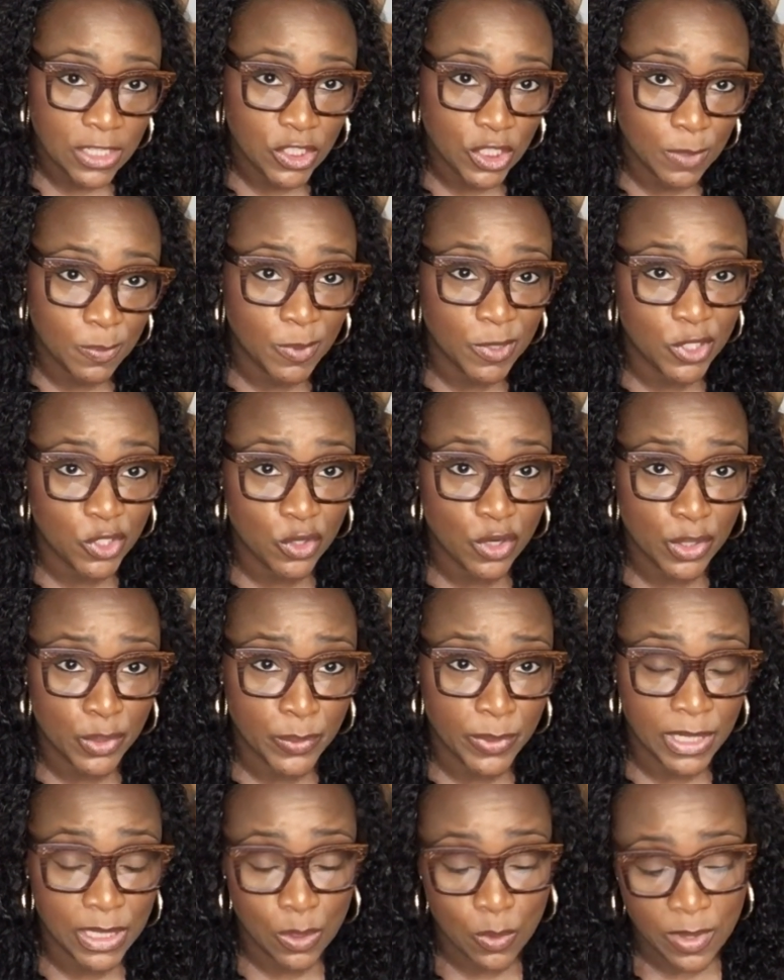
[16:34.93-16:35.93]
just put your
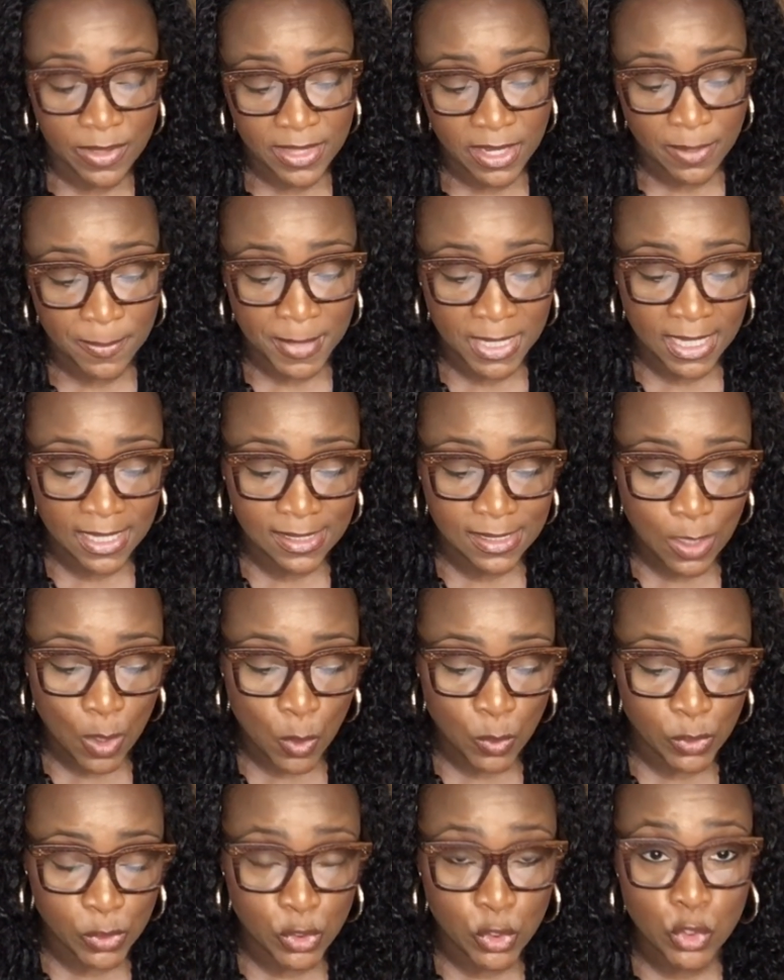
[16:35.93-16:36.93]
acrylic on there because
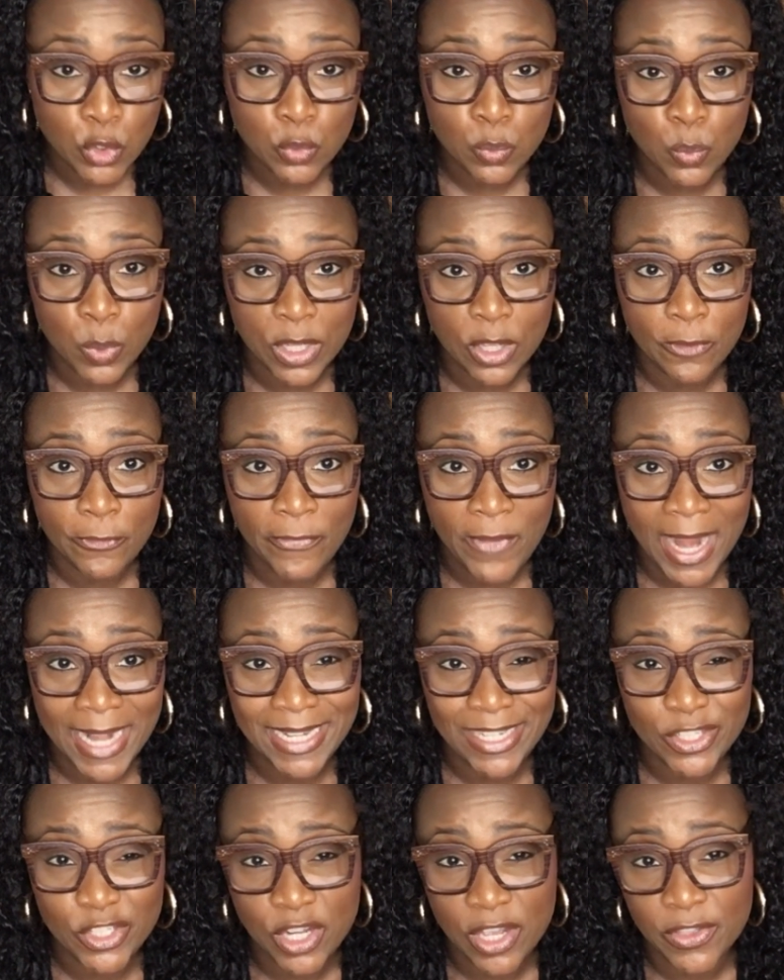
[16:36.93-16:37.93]
those two will fight
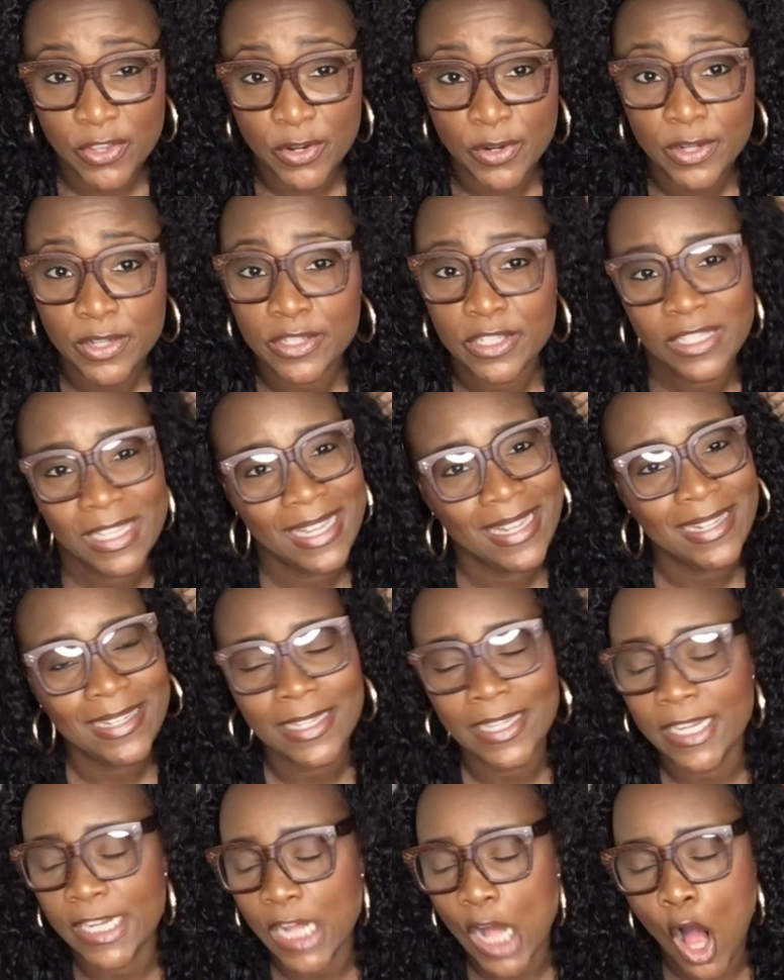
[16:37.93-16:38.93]
each other.
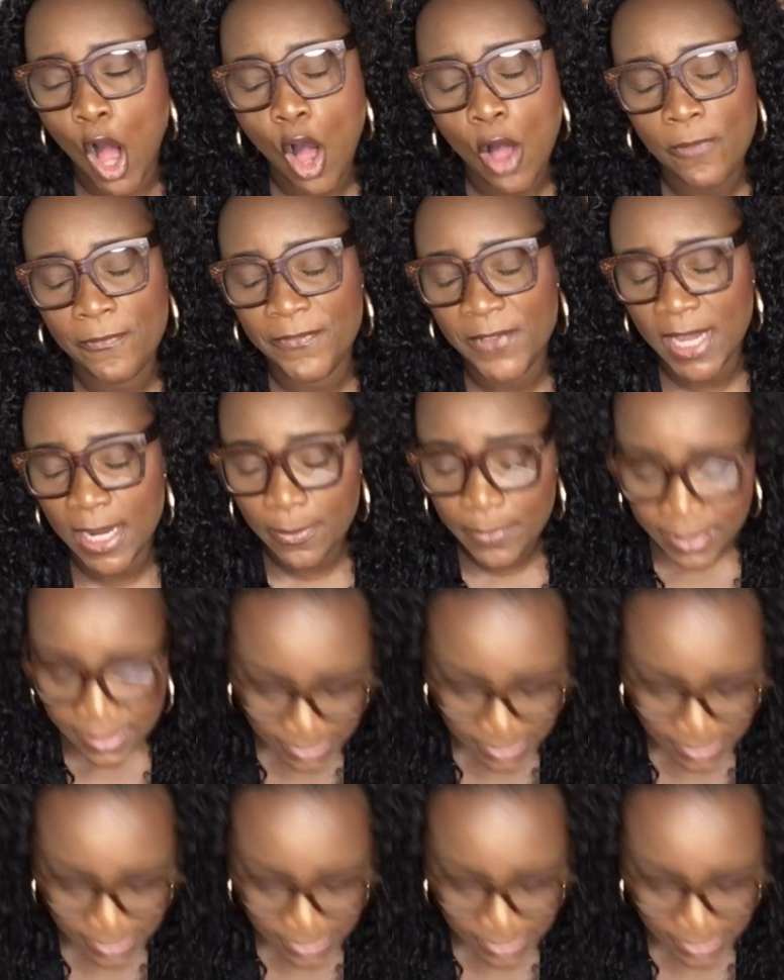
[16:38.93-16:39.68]
It all varies.